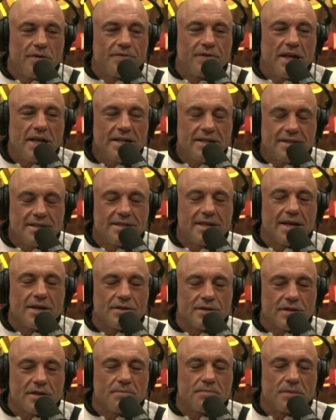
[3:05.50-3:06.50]
If they
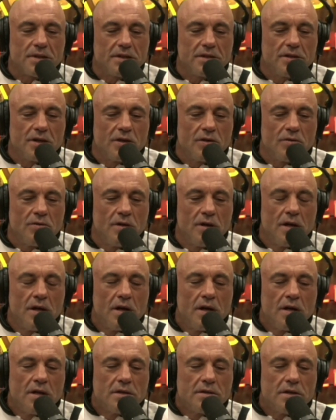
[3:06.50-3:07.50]
sell something though,
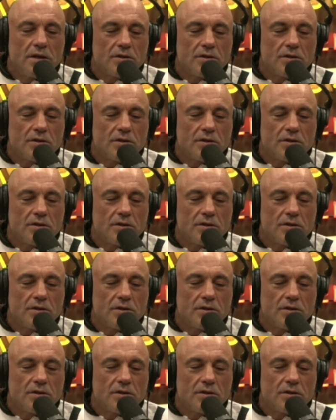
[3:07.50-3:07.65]
they're